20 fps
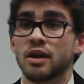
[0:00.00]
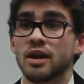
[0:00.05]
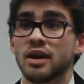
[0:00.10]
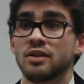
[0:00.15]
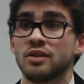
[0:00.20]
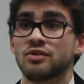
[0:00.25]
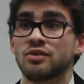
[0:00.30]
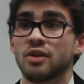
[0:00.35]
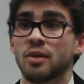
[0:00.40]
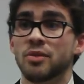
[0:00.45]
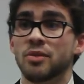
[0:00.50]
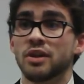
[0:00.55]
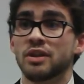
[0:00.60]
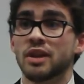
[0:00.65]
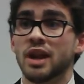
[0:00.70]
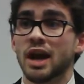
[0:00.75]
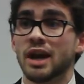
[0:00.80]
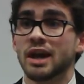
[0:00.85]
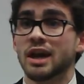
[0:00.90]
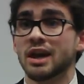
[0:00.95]
is something
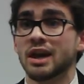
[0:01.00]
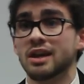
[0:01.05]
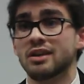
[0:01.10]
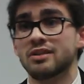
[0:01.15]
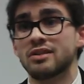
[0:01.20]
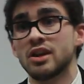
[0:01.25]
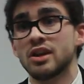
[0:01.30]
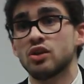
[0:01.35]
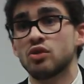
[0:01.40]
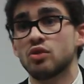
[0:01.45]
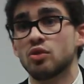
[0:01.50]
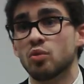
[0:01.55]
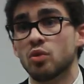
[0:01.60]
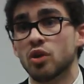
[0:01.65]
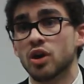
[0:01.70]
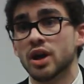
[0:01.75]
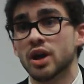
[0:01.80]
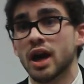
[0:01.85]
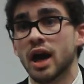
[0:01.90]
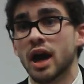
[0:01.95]
that I can continue to
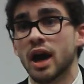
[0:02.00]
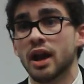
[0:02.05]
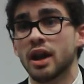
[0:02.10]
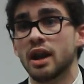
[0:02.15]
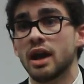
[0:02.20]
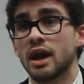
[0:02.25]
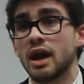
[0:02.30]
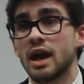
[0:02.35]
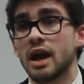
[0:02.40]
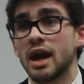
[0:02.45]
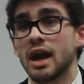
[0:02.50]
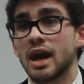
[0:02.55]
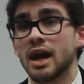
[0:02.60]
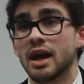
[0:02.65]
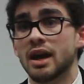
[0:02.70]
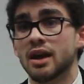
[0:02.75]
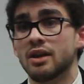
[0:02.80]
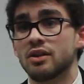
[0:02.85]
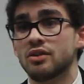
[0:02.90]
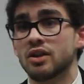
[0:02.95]
work on
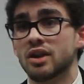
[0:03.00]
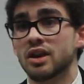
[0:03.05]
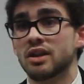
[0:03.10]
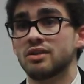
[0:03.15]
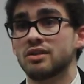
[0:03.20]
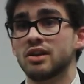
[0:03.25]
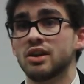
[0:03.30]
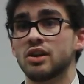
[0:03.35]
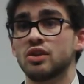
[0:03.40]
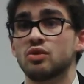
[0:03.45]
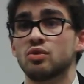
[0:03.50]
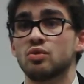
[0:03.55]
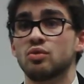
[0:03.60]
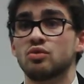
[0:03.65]
and to continue